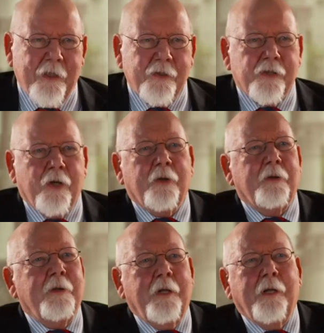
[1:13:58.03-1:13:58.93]

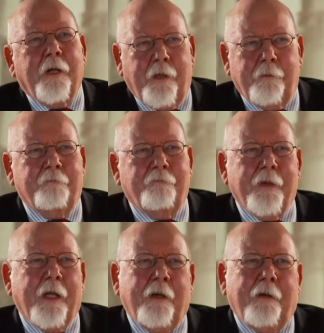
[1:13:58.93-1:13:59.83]
So
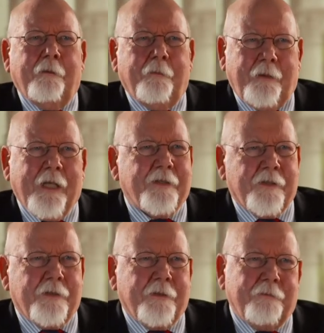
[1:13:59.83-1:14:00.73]

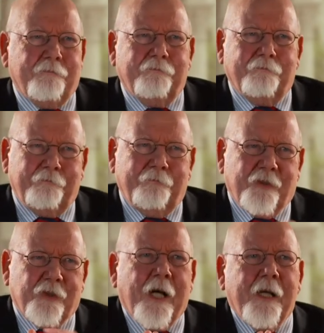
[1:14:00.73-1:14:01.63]
let's
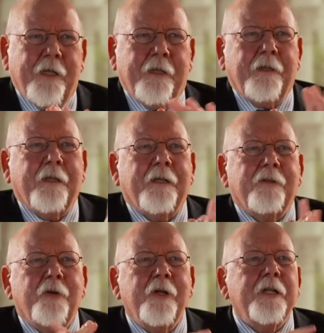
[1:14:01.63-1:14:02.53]
try and get
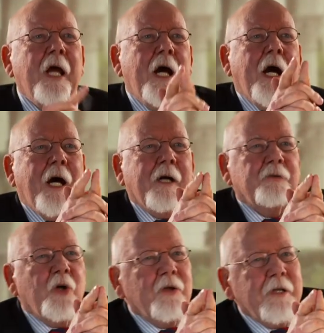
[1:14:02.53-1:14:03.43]
through it.
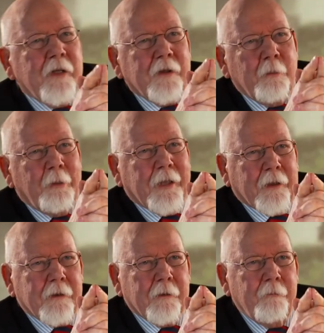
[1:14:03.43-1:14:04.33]
Rory on a bike.